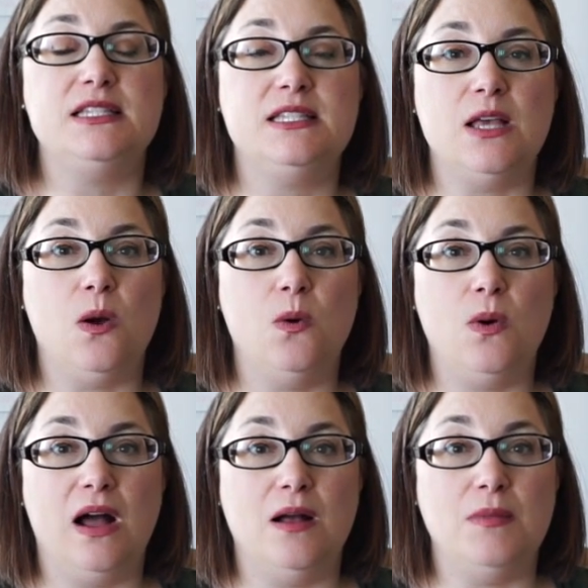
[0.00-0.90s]

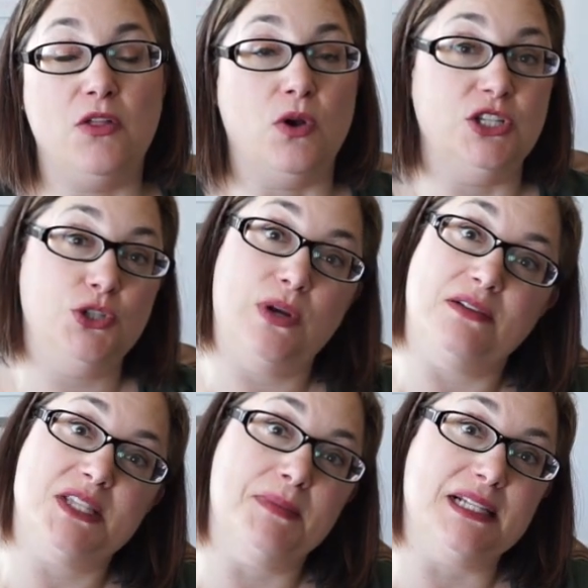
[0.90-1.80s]
So, although I do
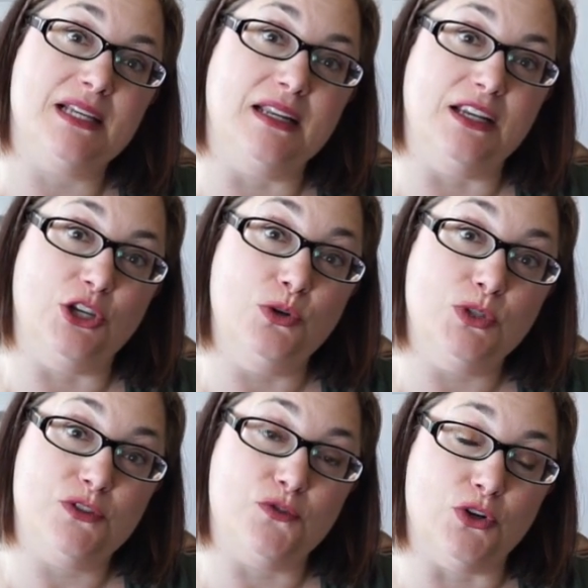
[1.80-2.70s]
have some exciting
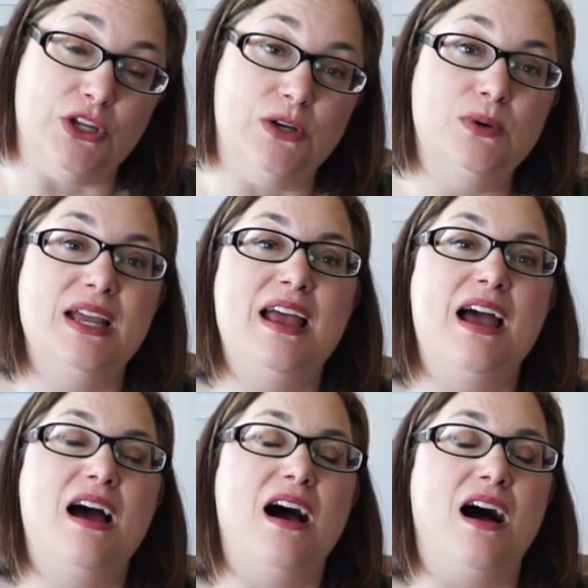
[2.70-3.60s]
news for you,
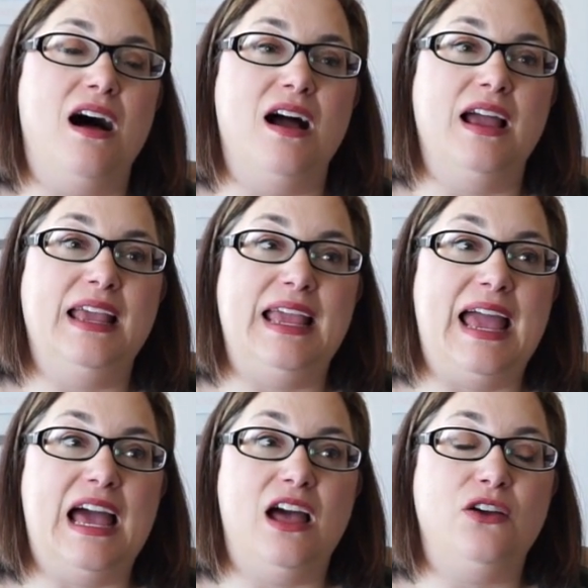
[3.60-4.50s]
I
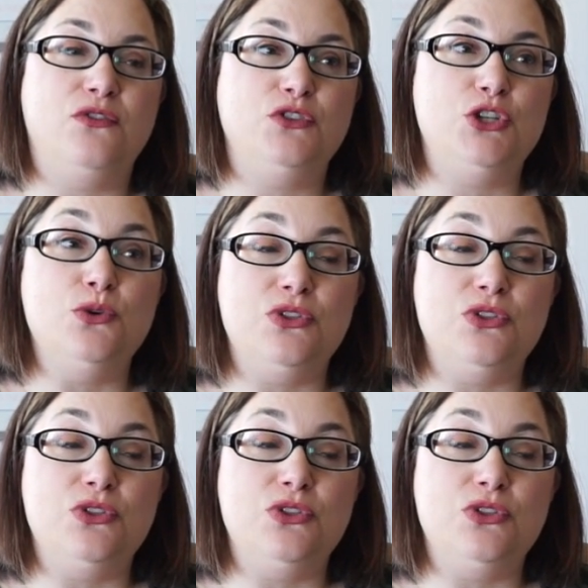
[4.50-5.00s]
have two